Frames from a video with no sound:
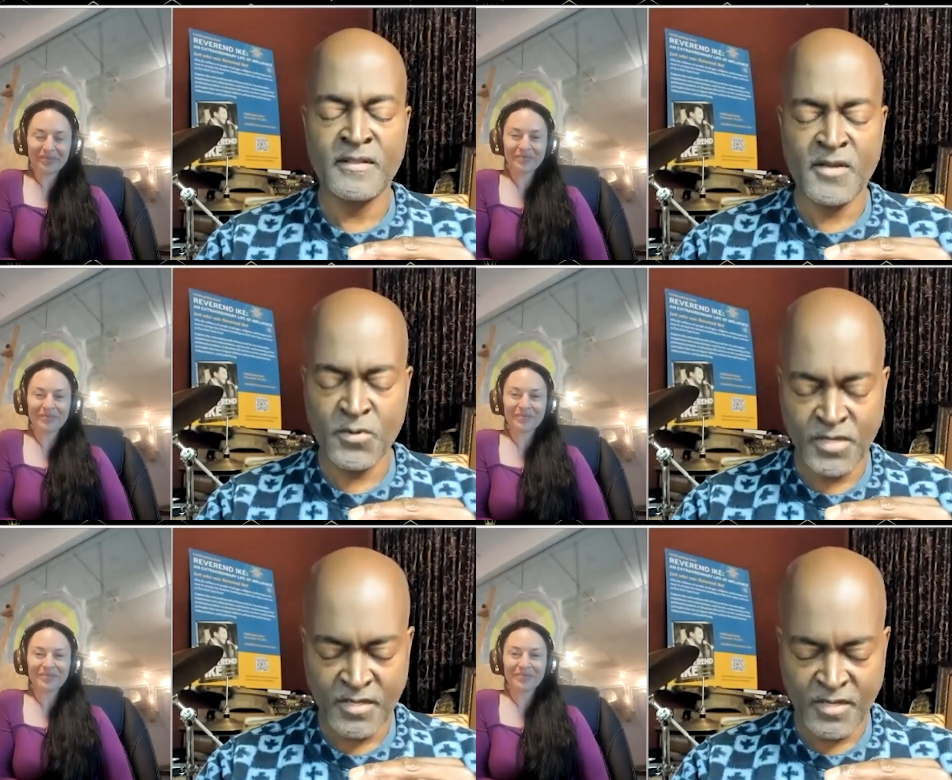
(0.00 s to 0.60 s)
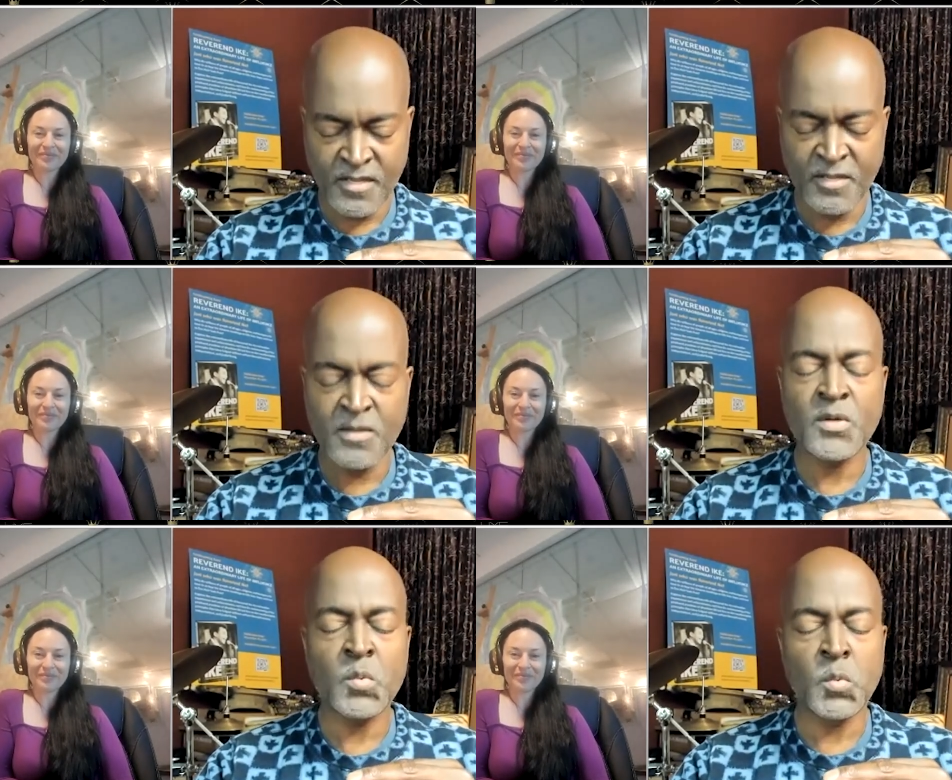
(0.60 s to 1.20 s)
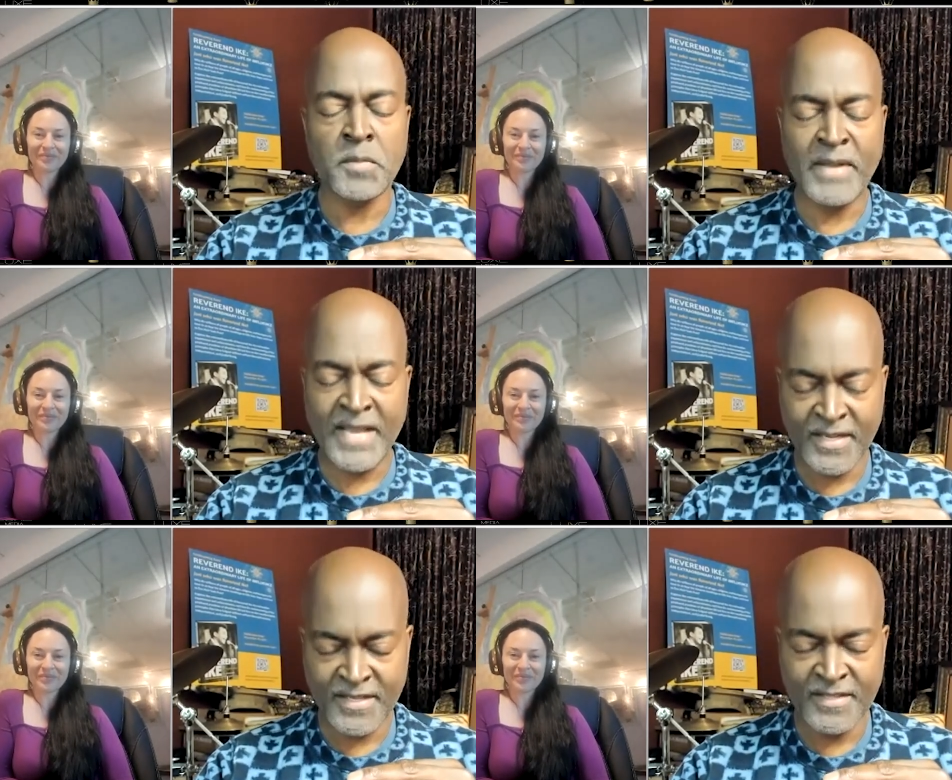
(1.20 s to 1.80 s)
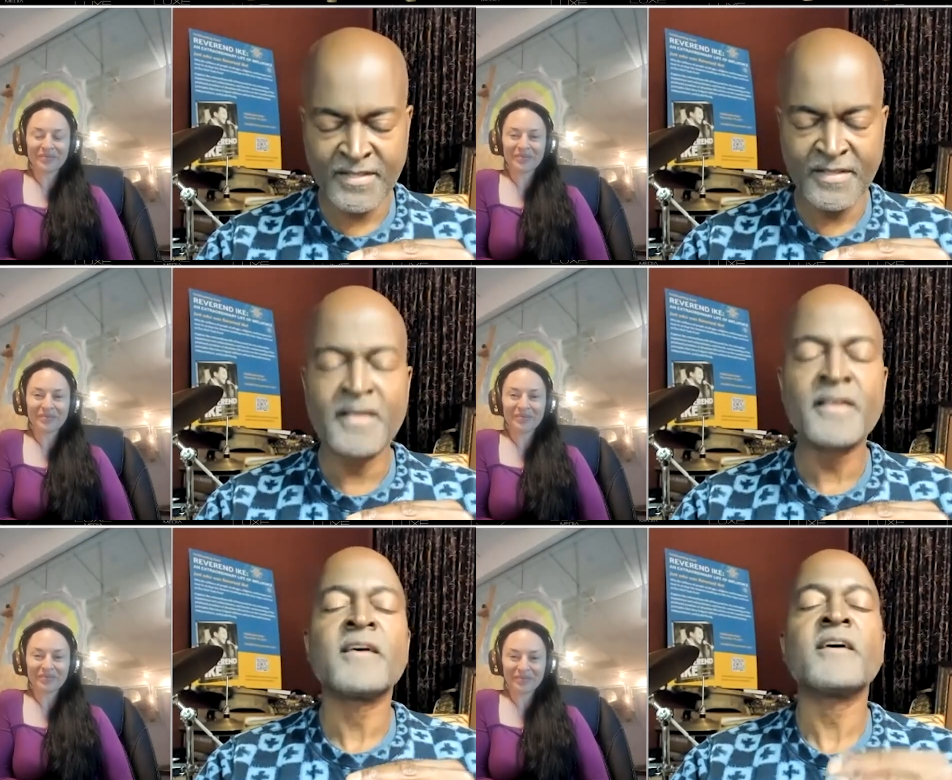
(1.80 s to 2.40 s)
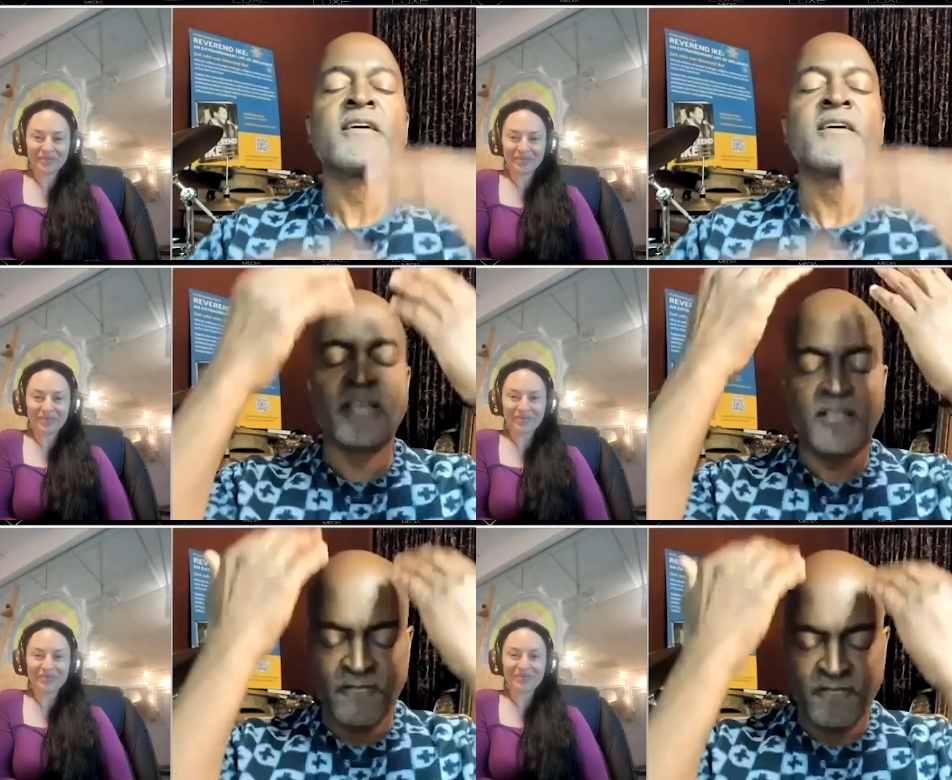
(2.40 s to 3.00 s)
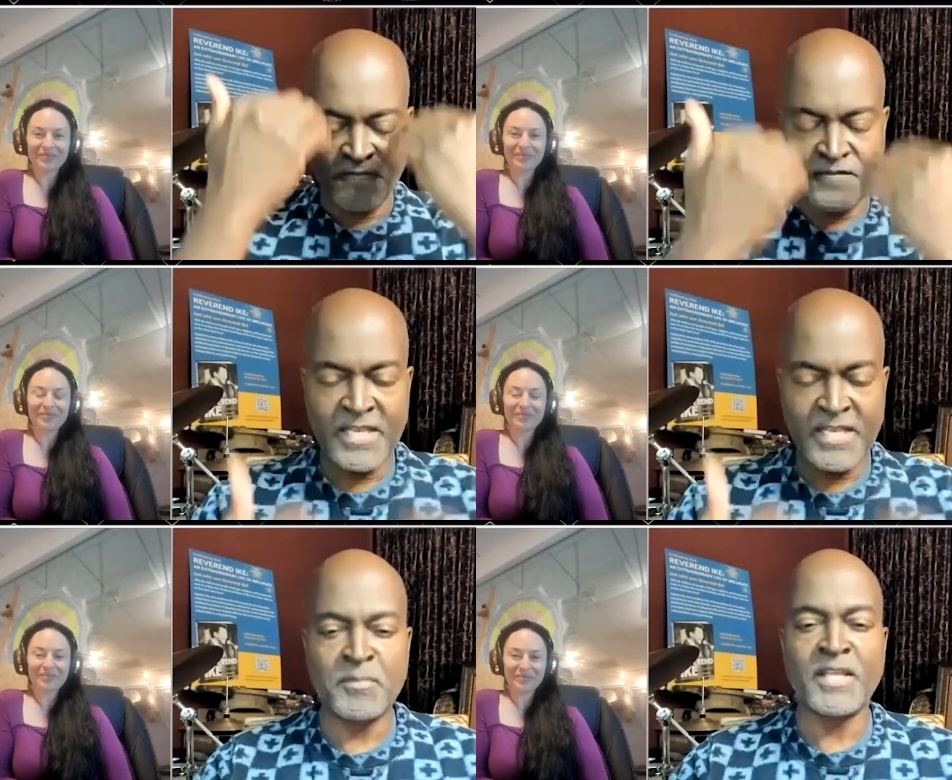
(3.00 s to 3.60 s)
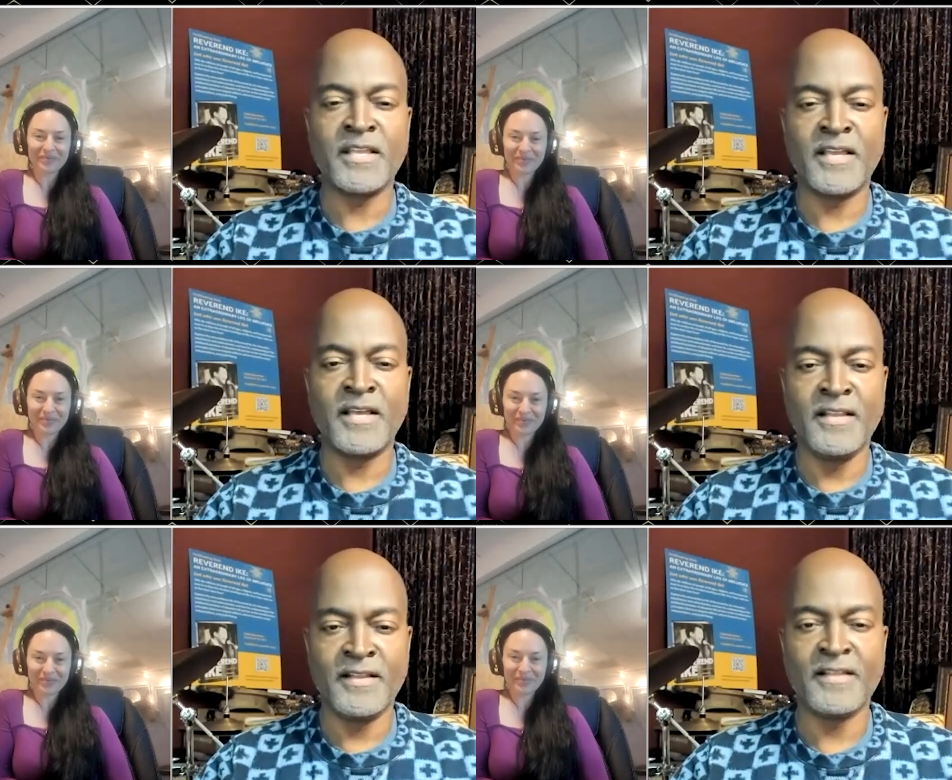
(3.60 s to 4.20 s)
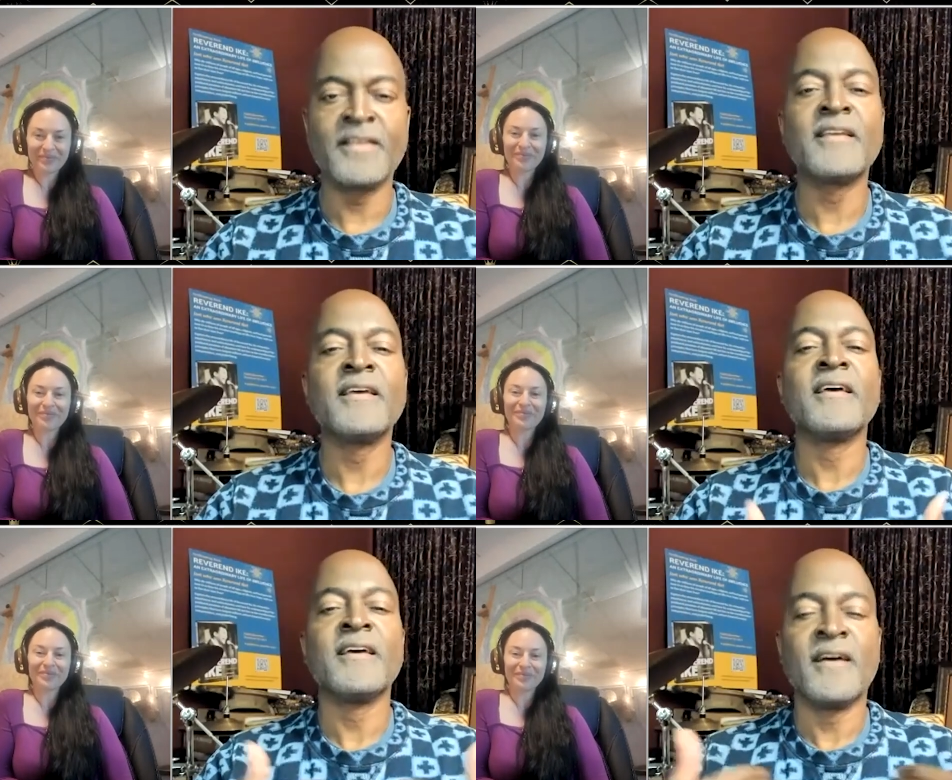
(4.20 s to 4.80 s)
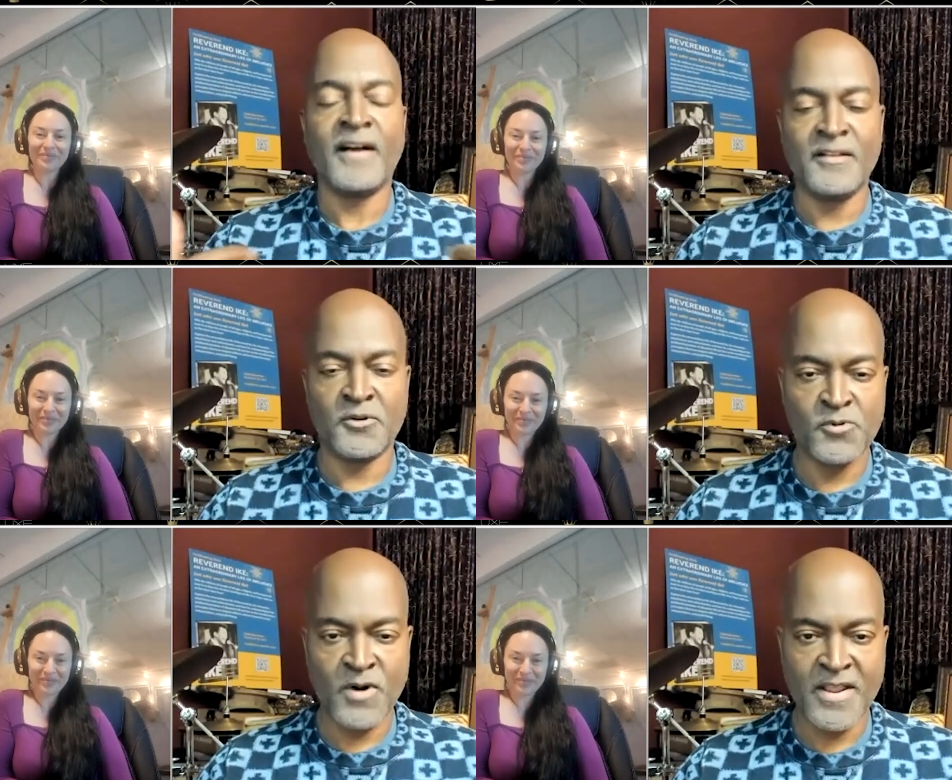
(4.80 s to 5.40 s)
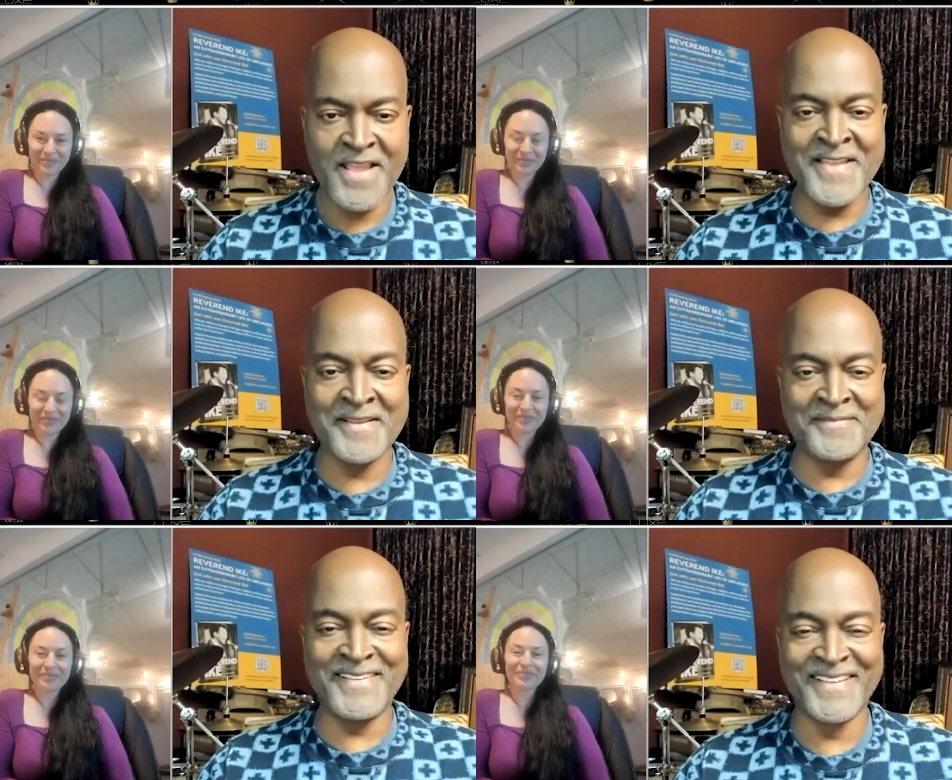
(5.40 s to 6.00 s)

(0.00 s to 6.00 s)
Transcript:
Speaker 1: Okay, we're back. Mm-hmm. Thank you for feeding me again. Mm-hmm. I know who I am.